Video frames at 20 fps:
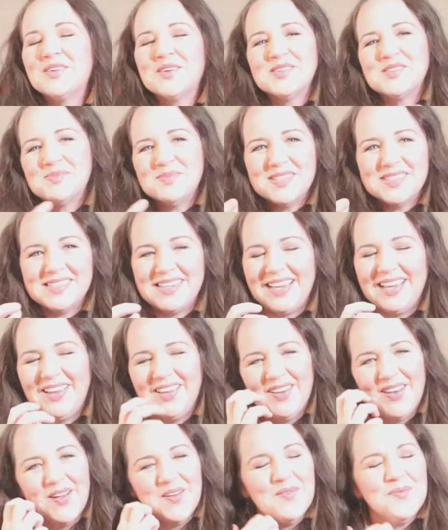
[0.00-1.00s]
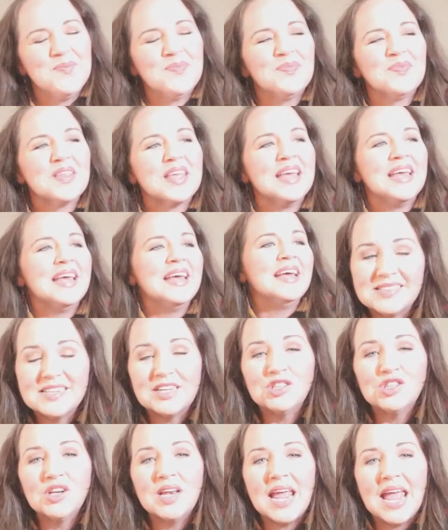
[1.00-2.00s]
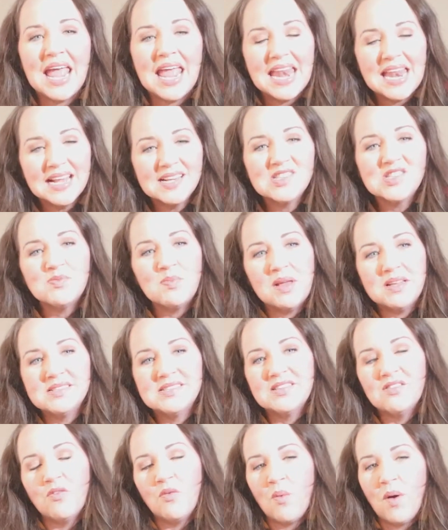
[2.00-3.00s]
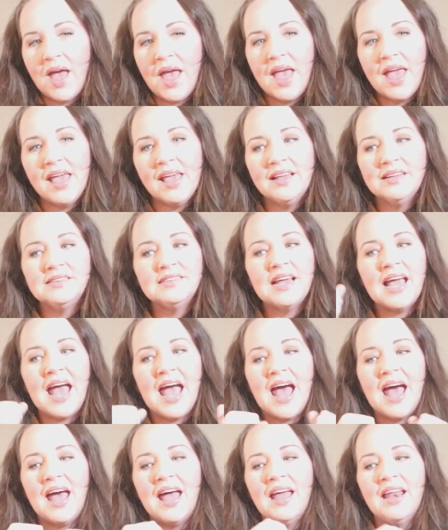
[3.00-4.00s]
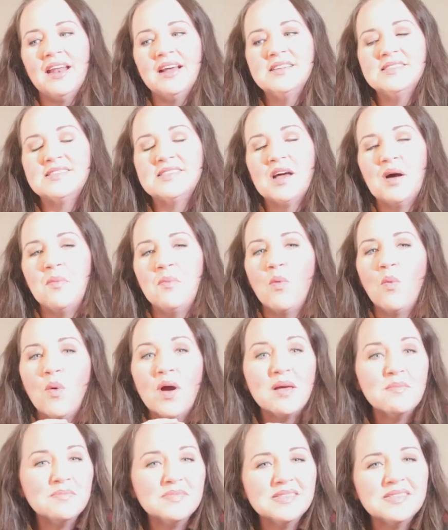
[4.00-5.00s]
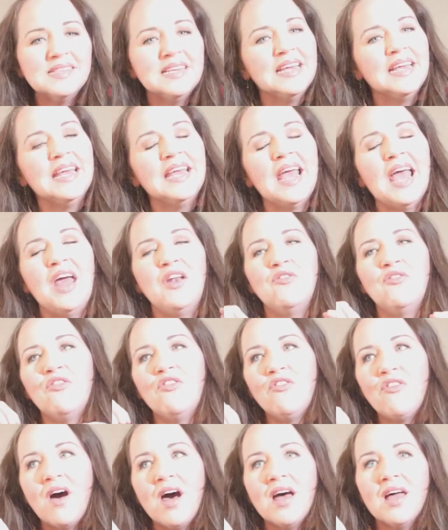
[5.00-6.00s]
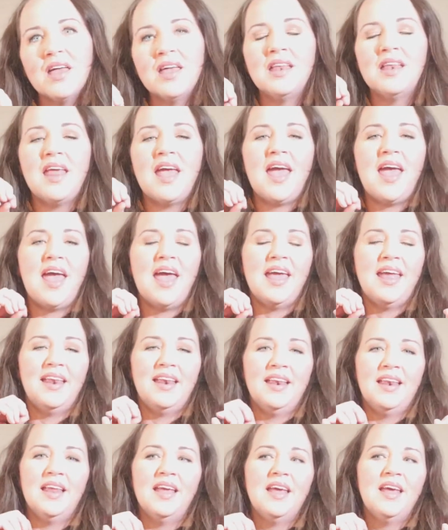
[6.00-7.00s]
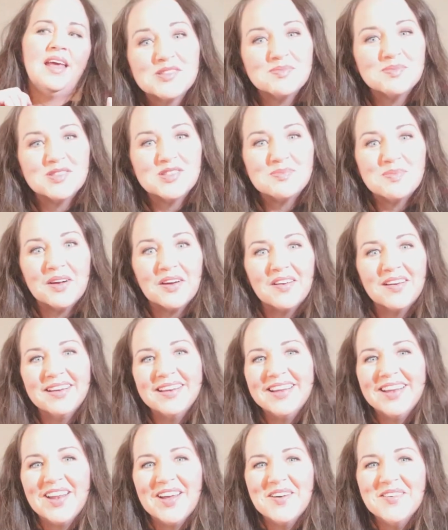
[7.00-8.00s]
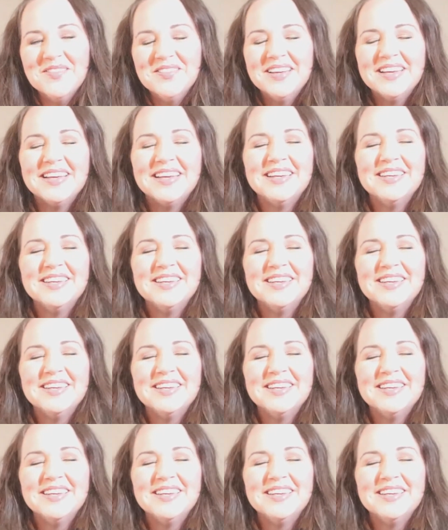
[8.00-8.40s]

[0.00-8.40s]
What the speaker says: Christmassy, you know? It's such an inexpensive way to add some whimsy and fun and Christmas spirit, you know?